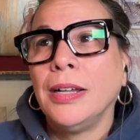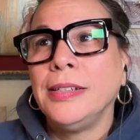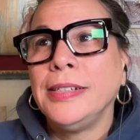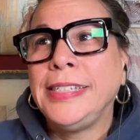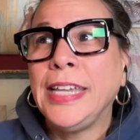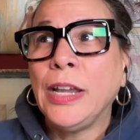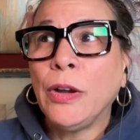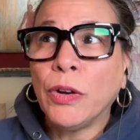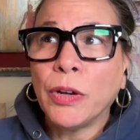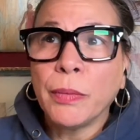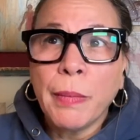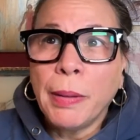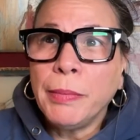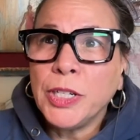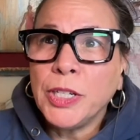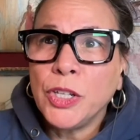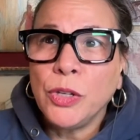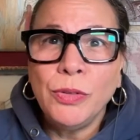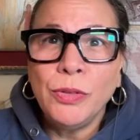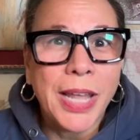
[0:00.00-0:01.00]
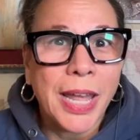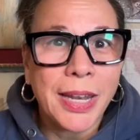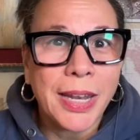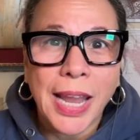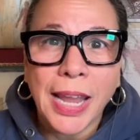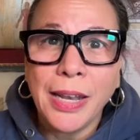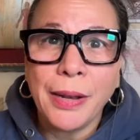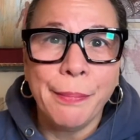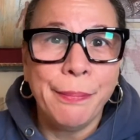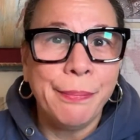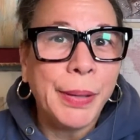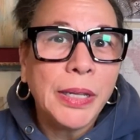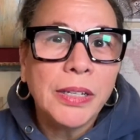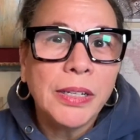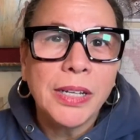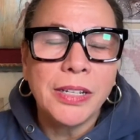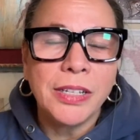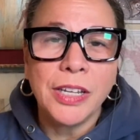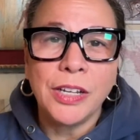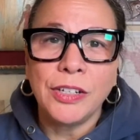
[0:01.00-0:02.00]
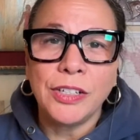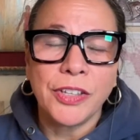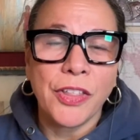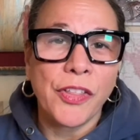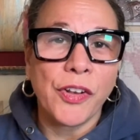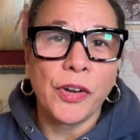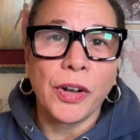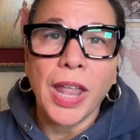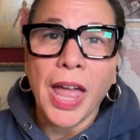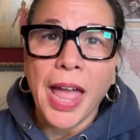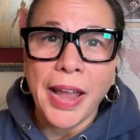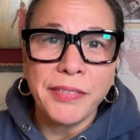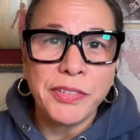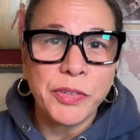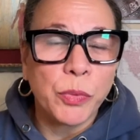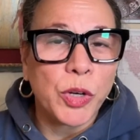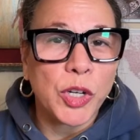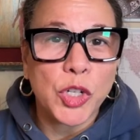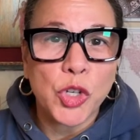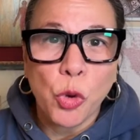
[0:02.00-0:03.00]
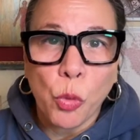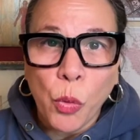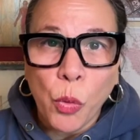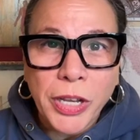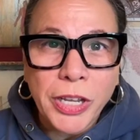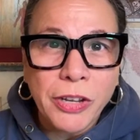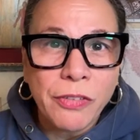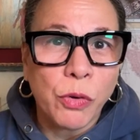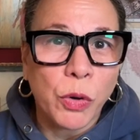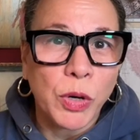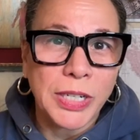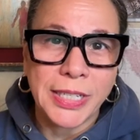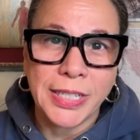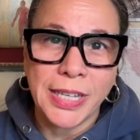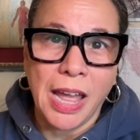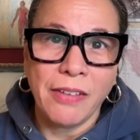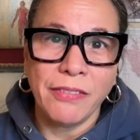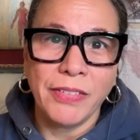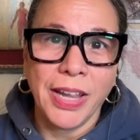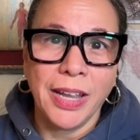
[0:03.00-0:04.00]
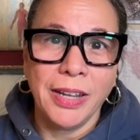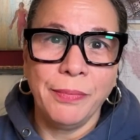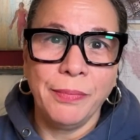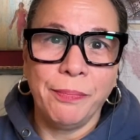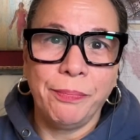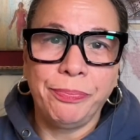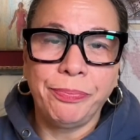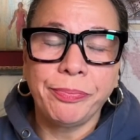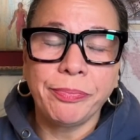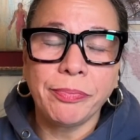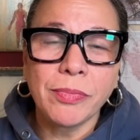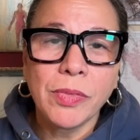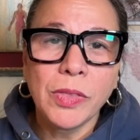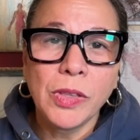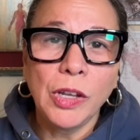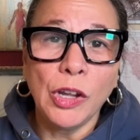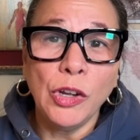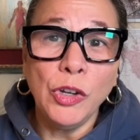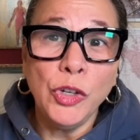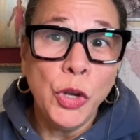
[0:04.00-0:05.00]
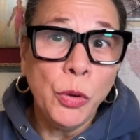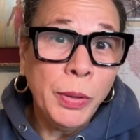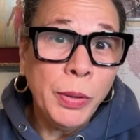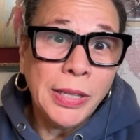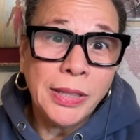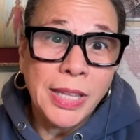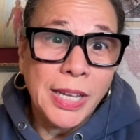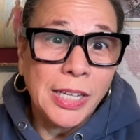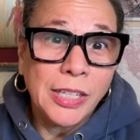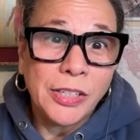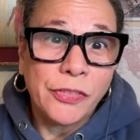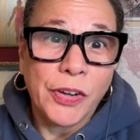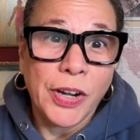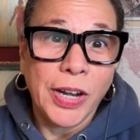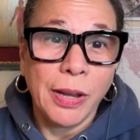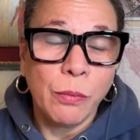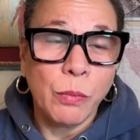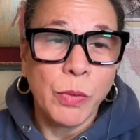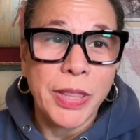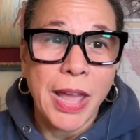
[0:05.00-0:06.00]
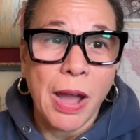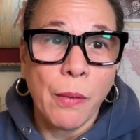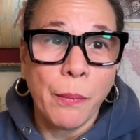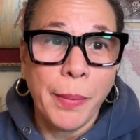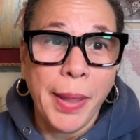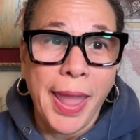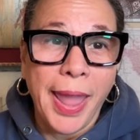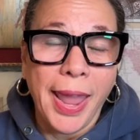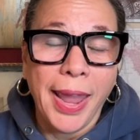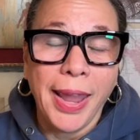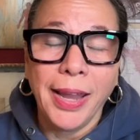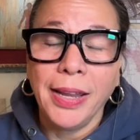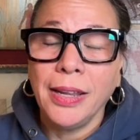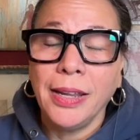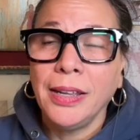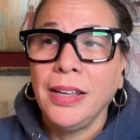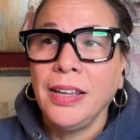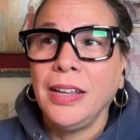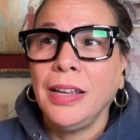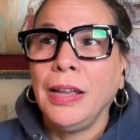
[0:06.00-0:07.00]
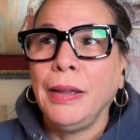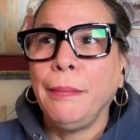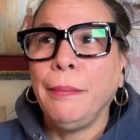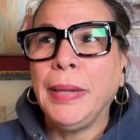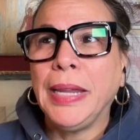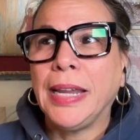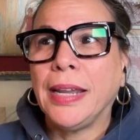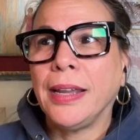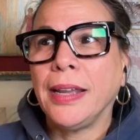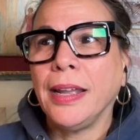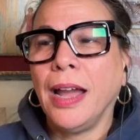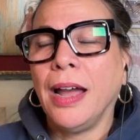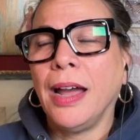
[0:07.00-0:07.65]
Sea Org members who dedicate 1 billion years of their lives work 24/7 doing things for him without pay. Be,